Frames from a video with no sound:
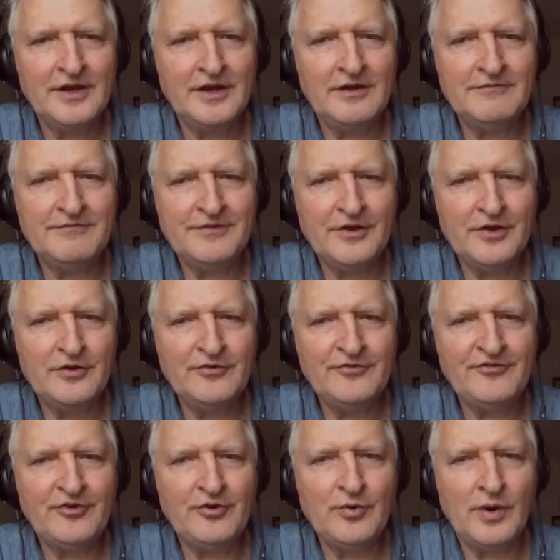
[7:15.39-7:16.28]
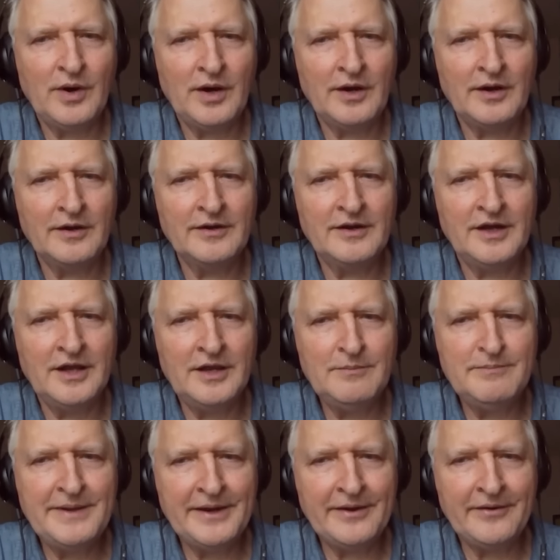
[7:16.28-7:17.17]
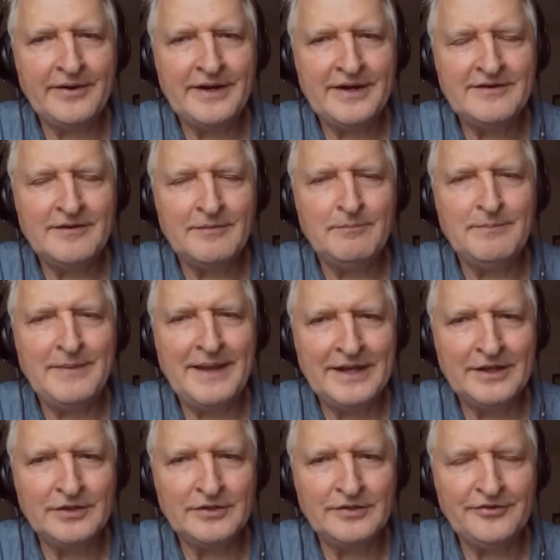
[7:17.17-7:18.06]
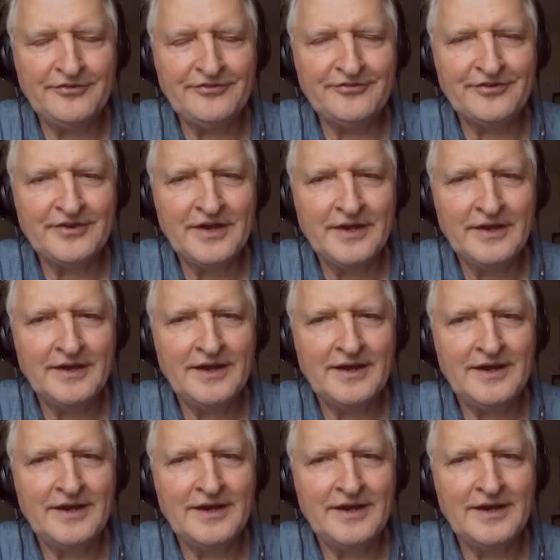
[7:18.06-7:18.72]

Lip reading: of those who are unmarried males